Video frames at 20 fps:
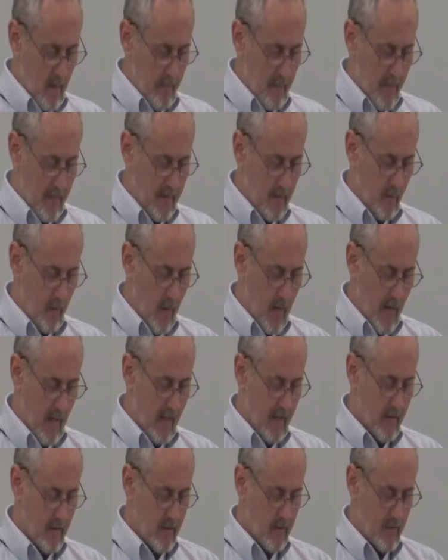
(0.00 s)
but the
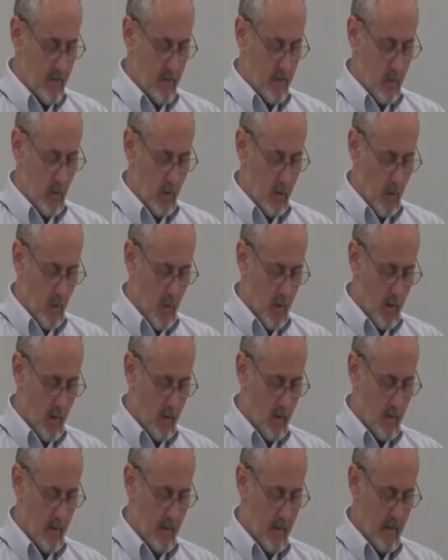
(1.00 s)
wise took
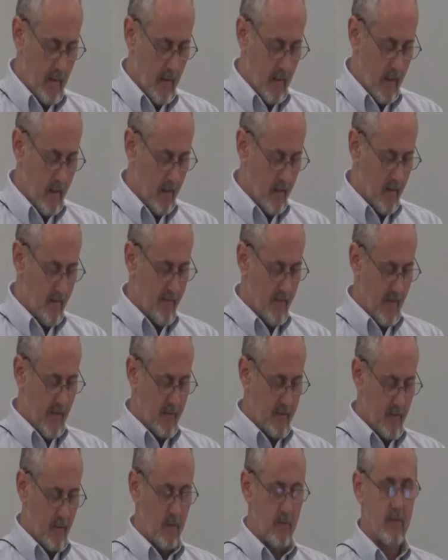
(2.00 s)
oil in their
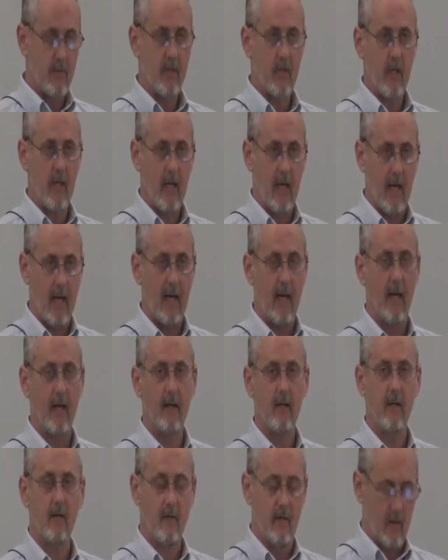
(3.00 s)
vessels
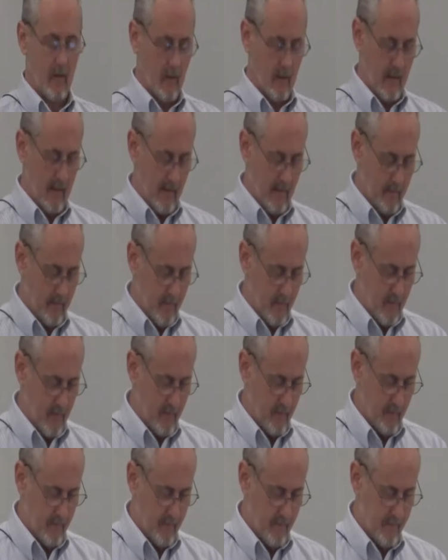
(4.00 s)
and their lamps.
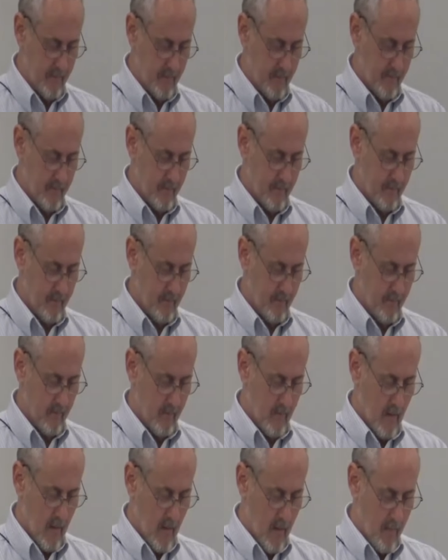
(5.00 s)

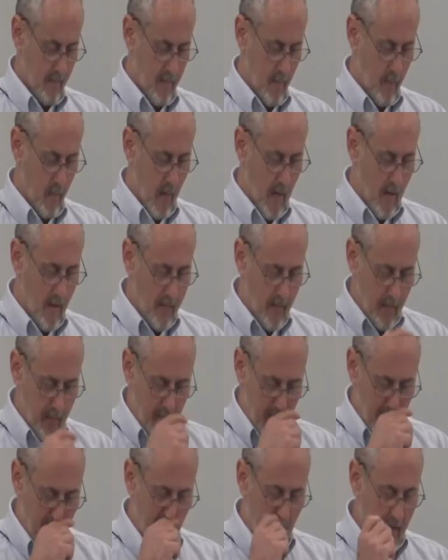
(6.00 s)
But while the
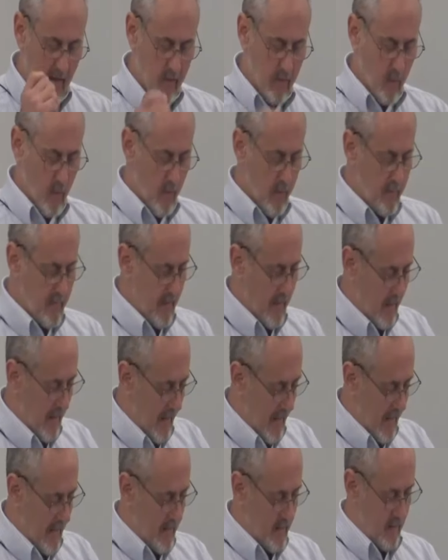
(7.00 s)
bridegroom
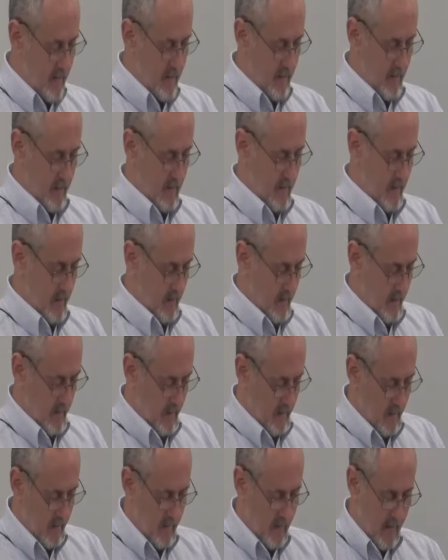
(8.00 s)
delayed,
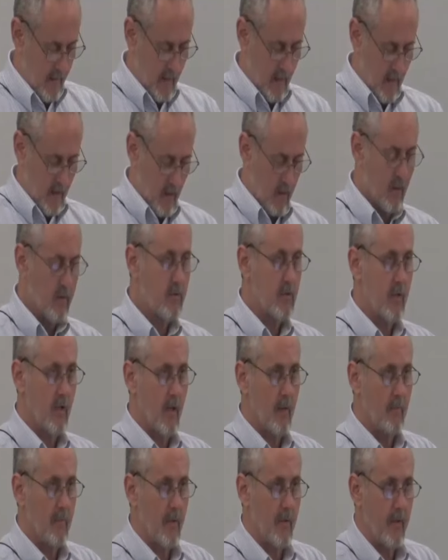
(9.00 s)
they all
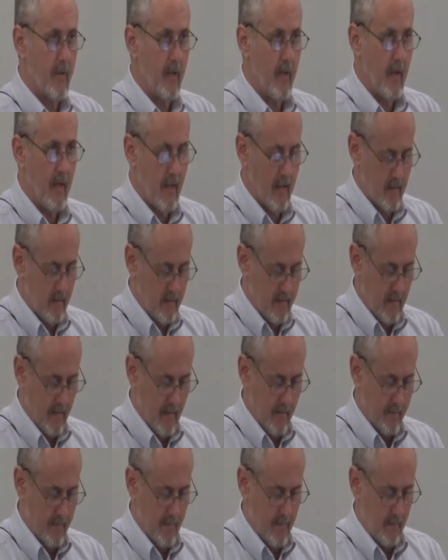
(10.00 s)
slumbered and
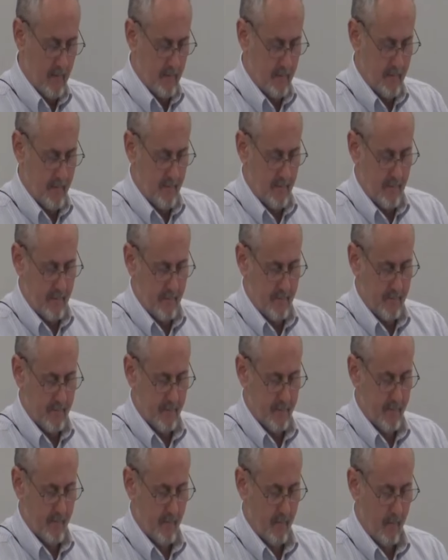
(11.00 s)
slept.
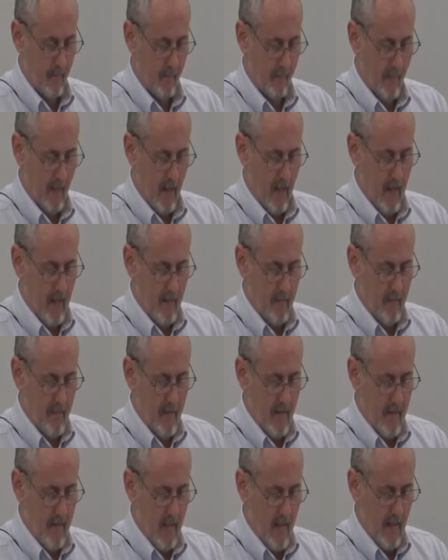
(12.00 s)
And at
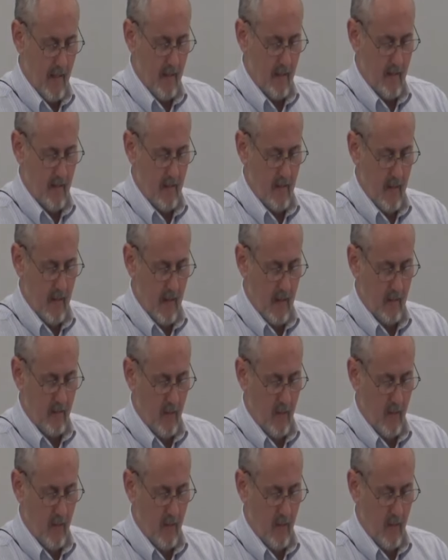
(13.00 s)
midnight a